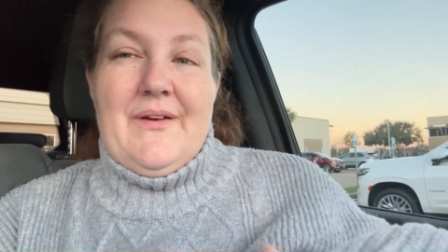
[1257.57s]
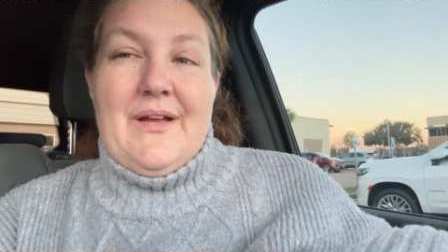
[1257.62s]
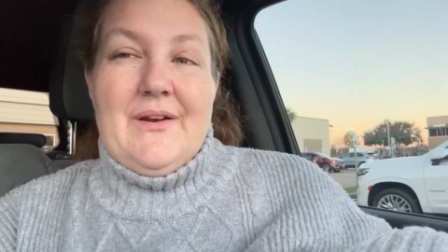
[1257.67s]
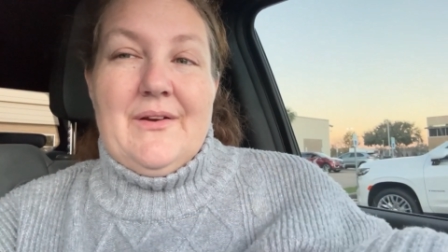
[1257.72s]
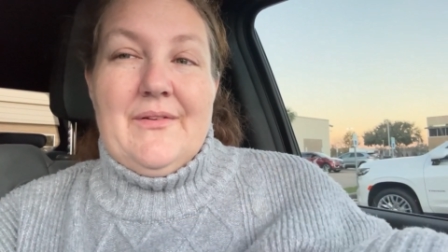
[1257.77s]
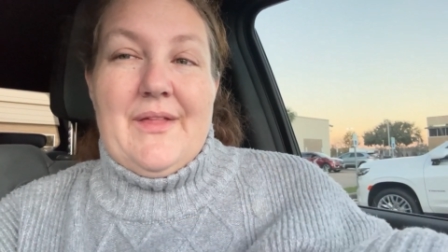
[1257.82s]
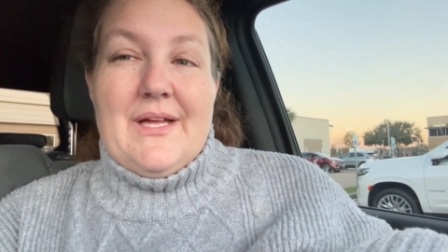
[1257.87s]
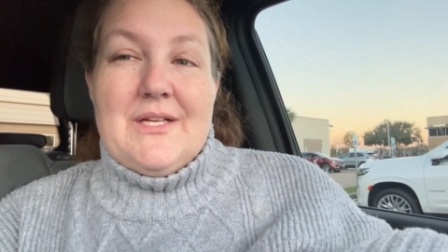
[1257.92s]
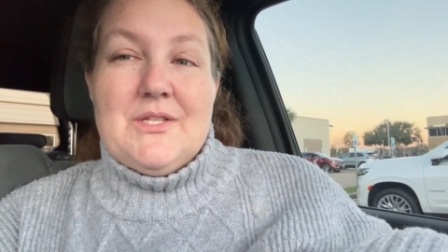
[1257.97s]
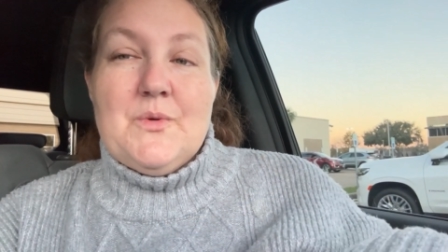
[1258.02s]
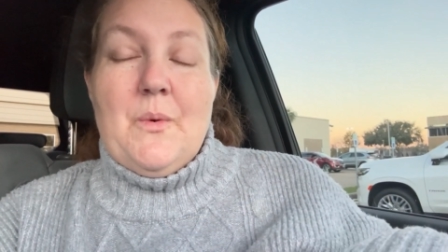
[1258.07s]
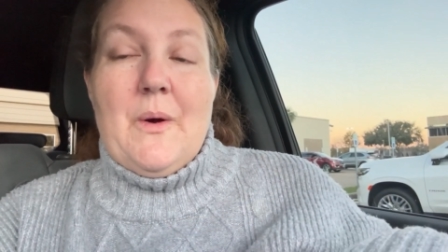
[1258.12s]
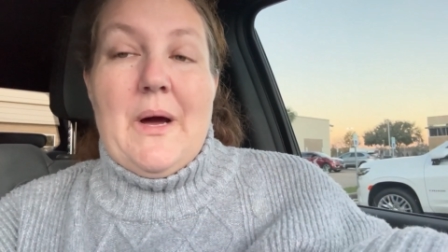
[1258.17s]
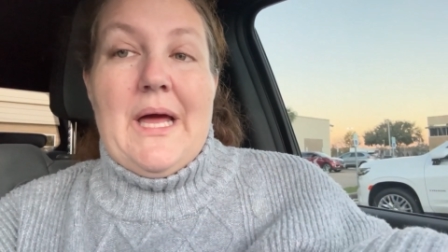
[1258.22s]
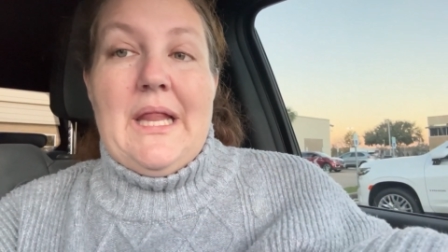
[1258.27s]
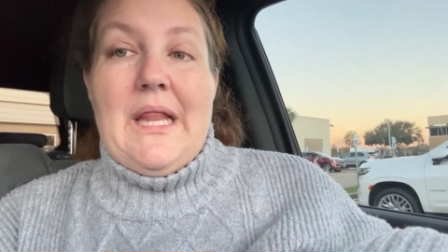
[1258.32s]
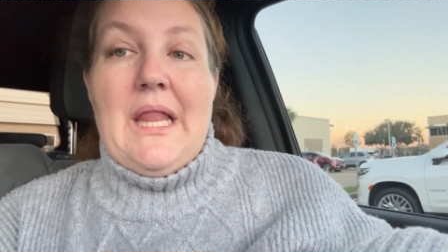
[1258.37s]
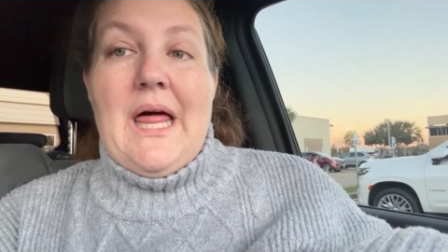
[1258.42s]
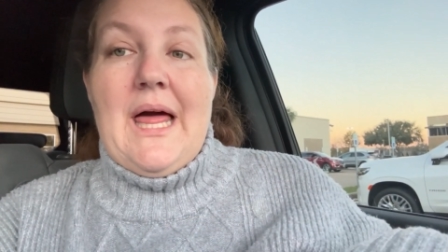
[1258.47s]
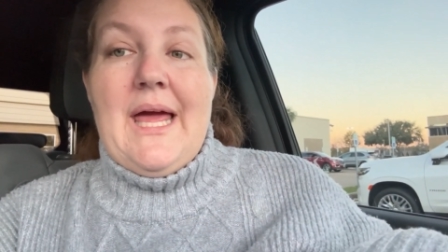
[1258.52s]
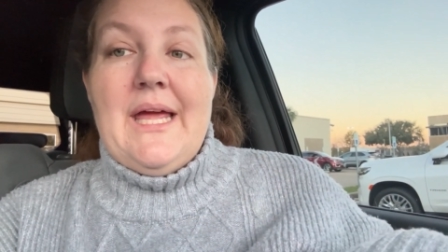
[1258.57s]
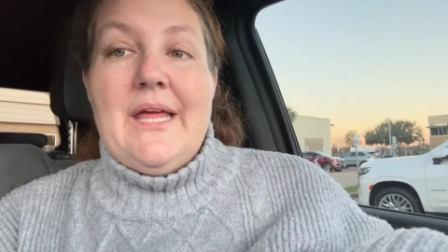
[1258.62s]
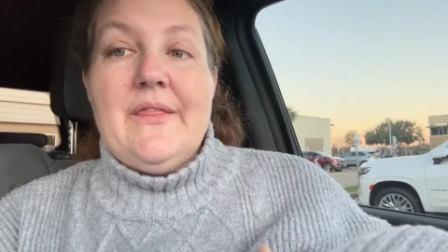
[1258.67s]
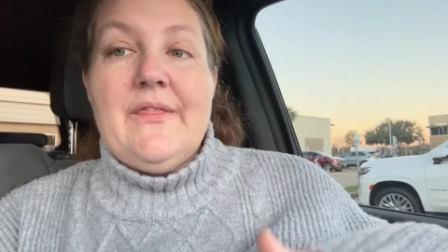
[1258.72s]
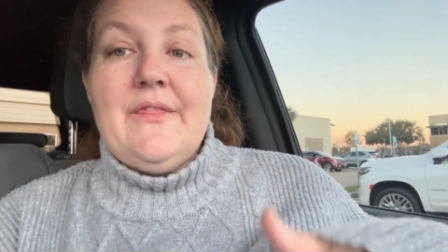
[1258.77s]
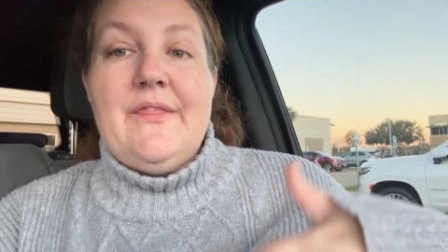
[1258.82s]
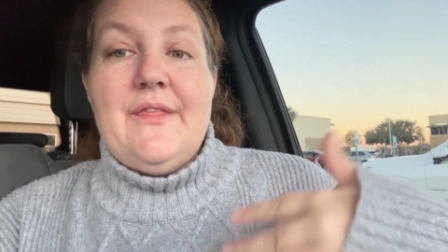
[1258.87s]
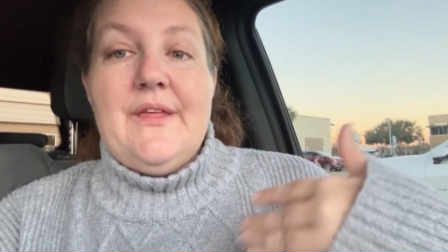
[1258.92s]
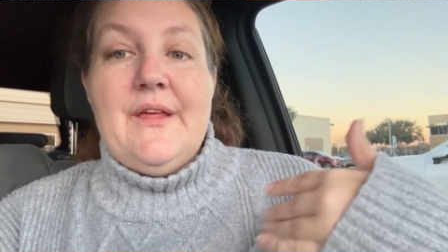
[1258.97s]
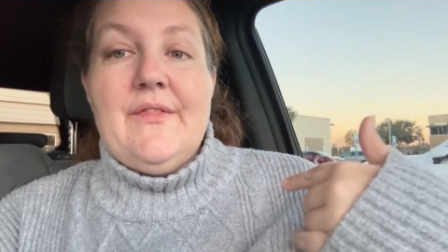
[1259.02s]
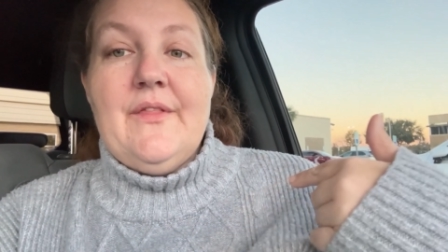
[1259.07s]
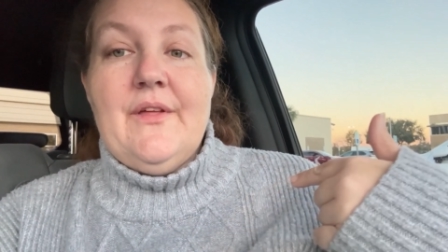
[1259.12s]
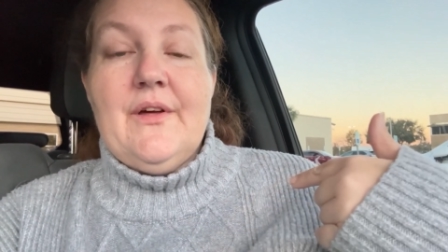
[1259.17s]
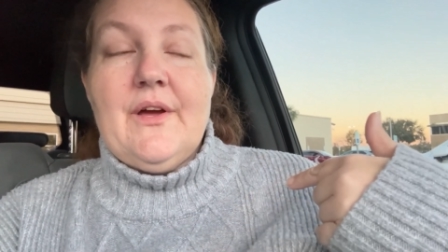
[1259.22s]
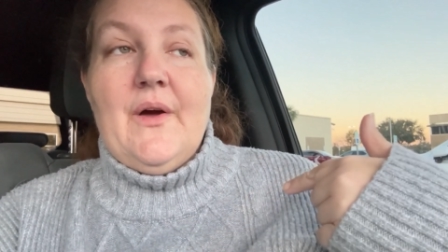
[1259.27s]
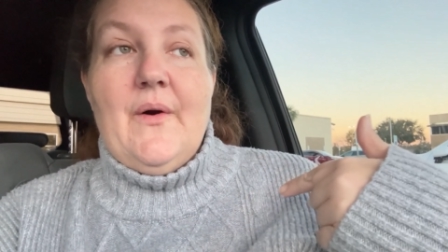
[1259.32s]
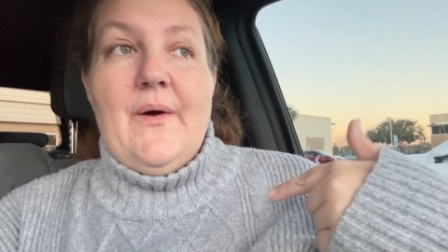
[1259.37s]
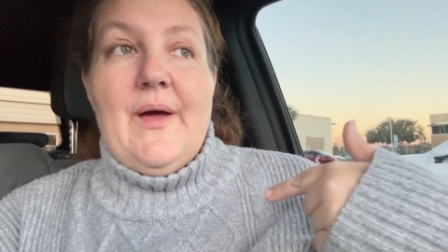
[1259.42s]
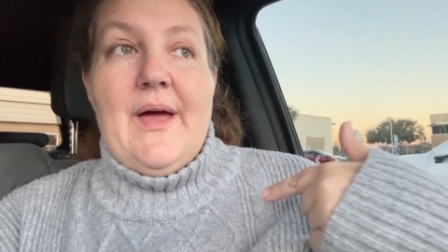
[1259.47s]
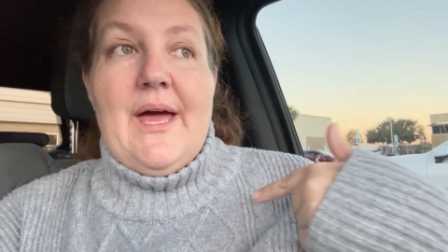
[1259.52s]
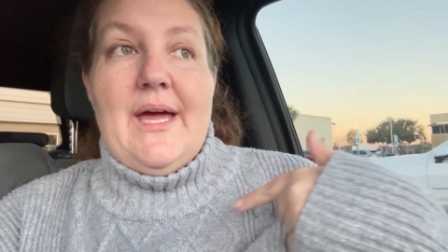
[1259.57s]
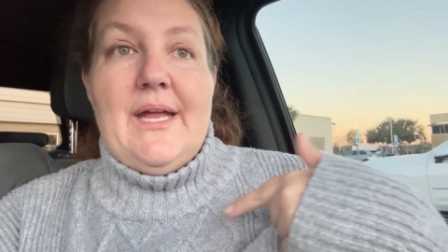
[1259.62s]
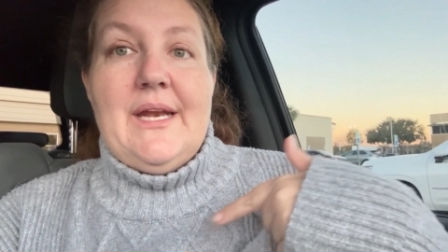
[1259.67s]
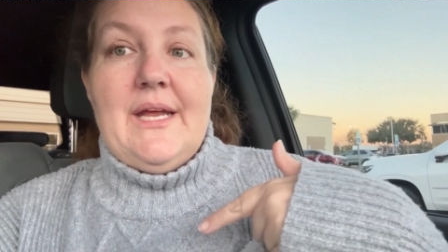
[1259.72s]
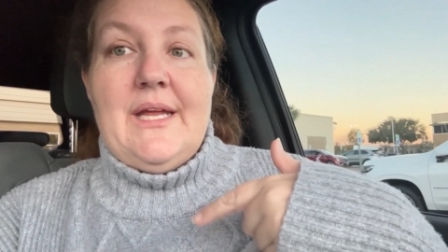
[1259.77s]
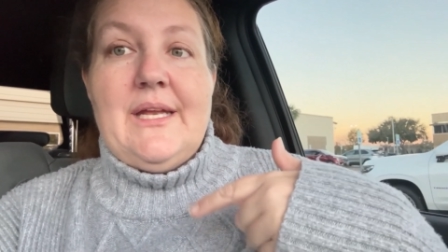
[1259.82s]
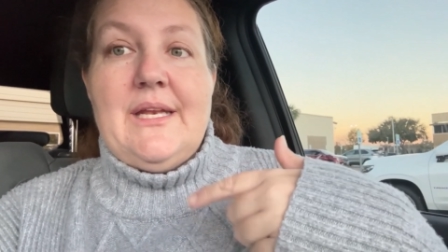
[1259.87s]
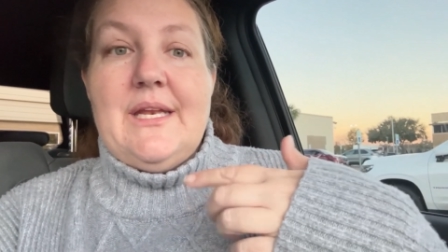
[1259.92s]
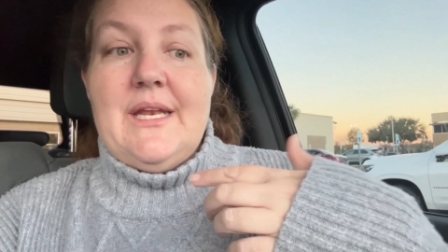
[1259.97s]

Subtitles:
under that twilight, then they'll go ahead and